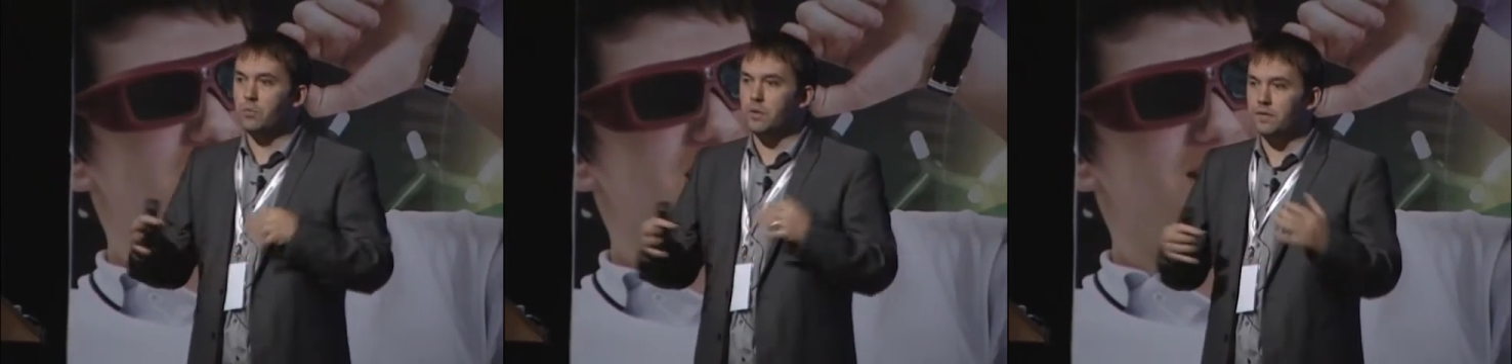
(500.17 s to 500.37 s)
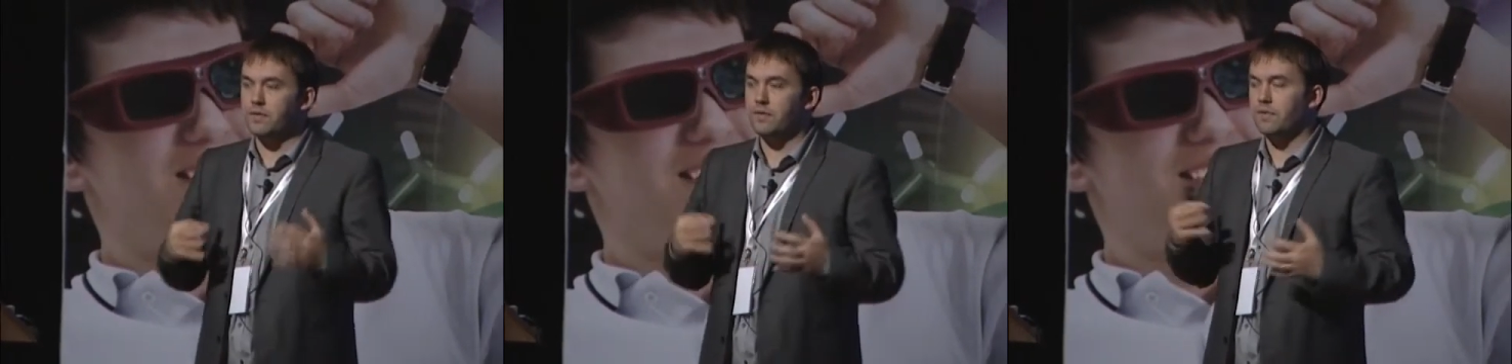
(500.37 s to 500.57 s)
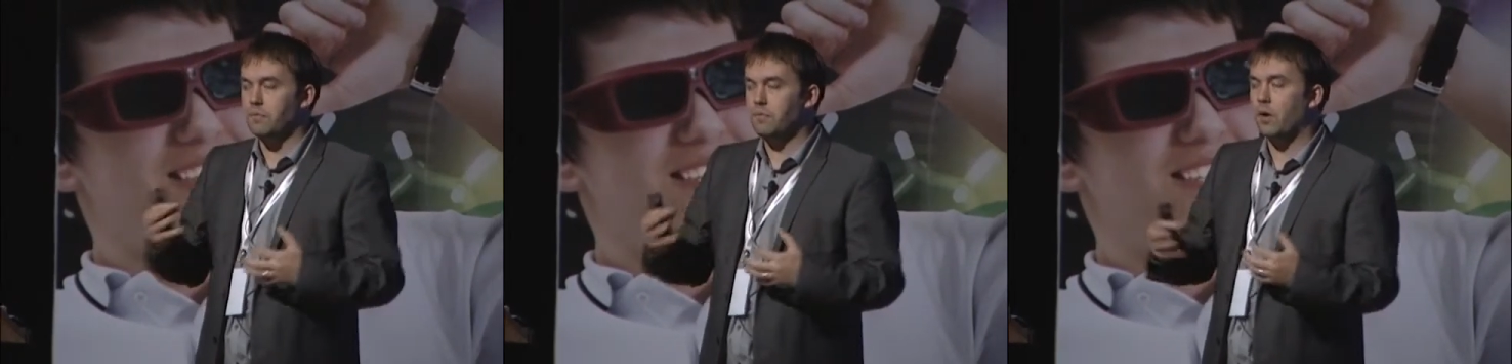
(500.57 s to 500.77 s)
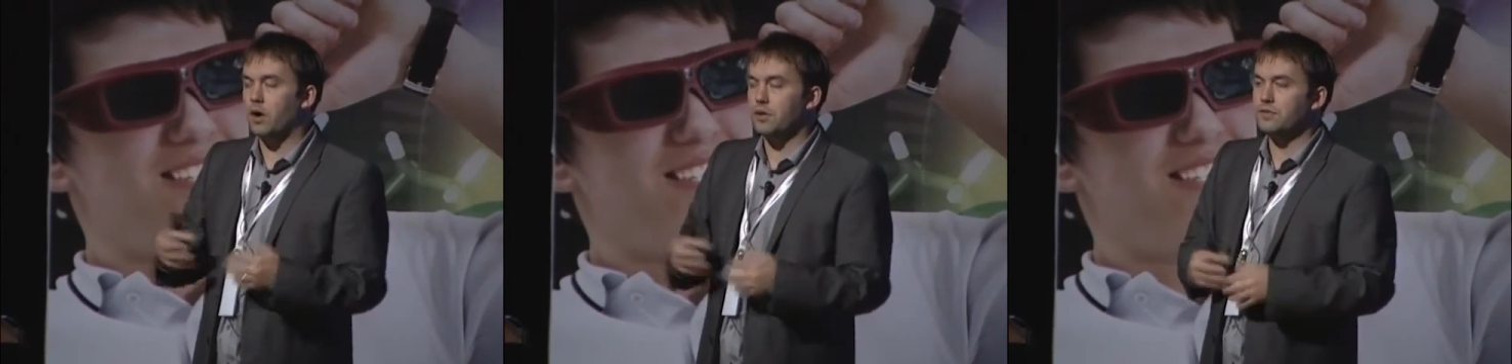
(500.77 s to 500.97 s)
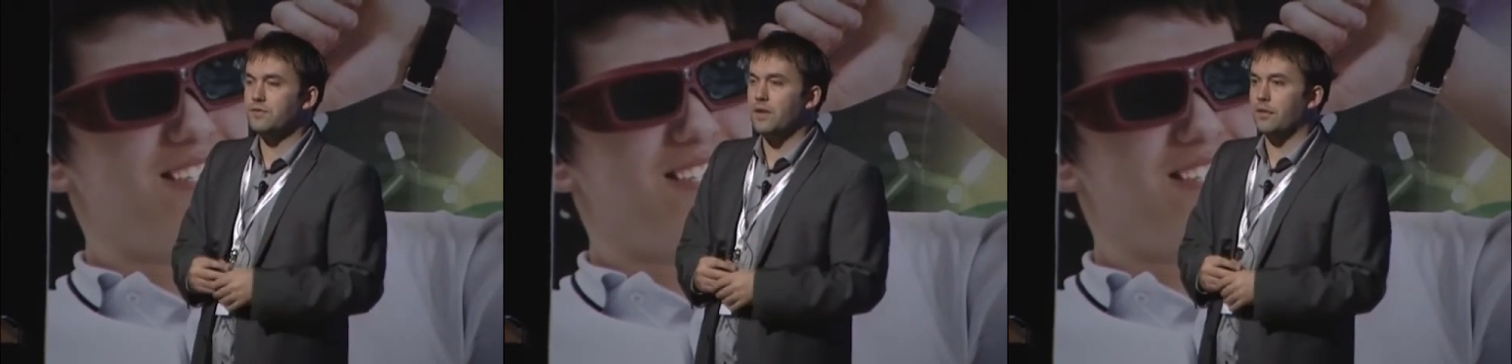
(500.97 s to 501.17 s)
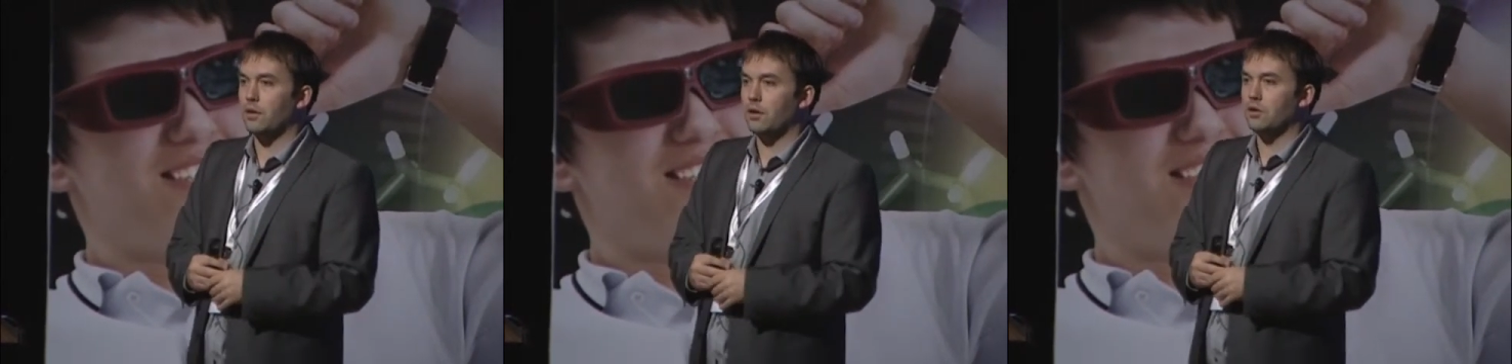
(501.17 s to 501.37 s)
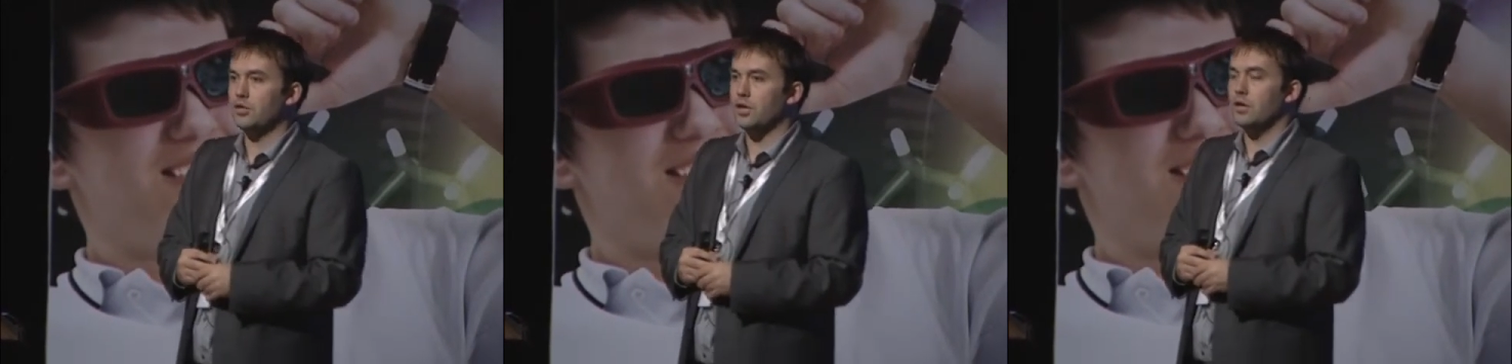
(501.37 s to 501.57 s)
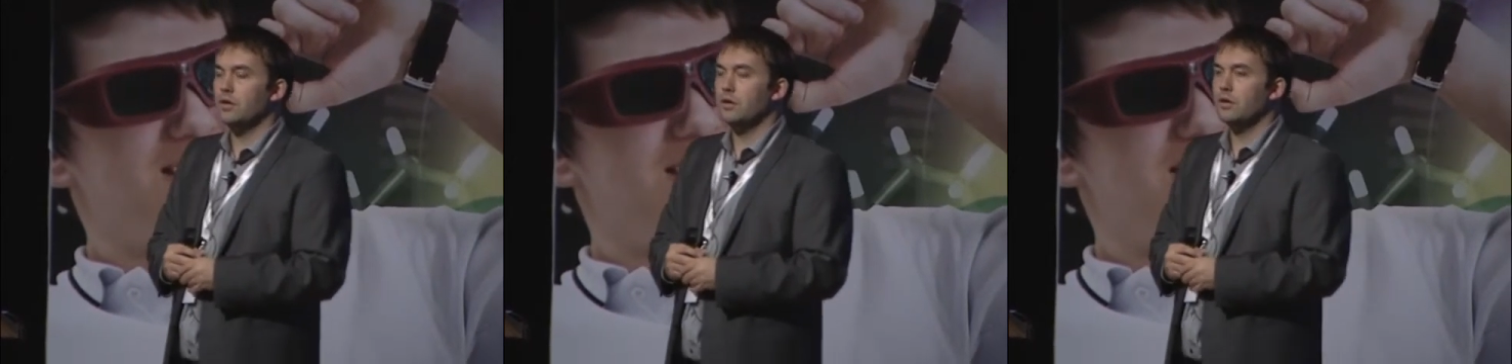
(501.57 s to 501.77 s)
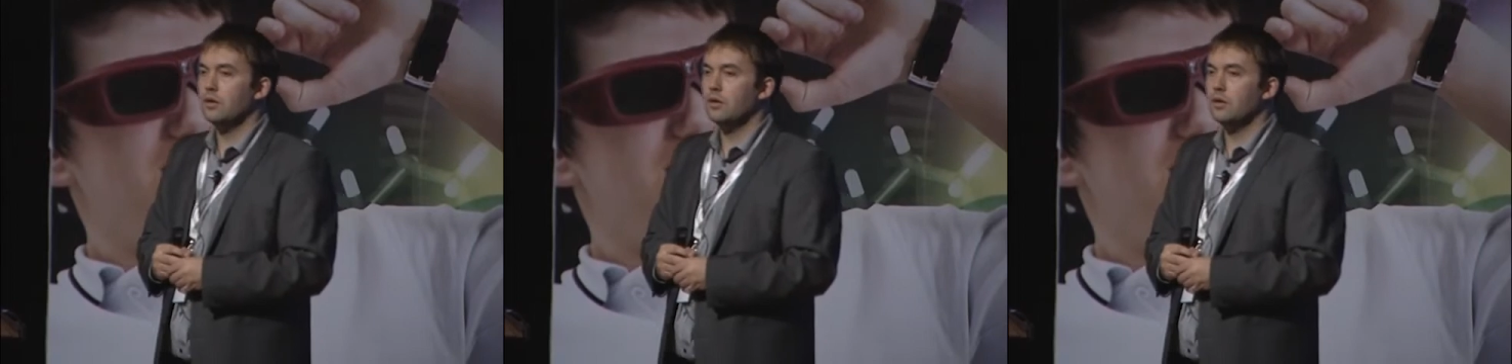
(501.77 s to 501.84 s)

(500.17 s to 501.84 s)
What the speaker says: with different parts of technology?